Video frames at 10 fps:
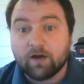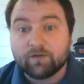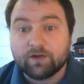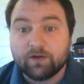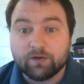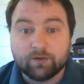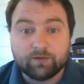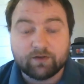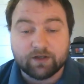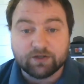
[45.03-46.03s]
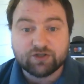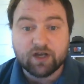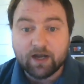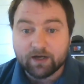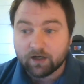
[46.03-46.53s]
often used in
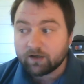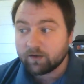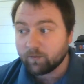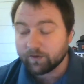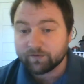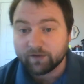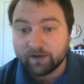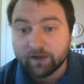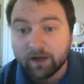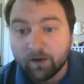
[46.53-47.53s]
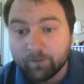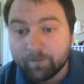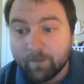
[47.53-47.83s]
China was to get out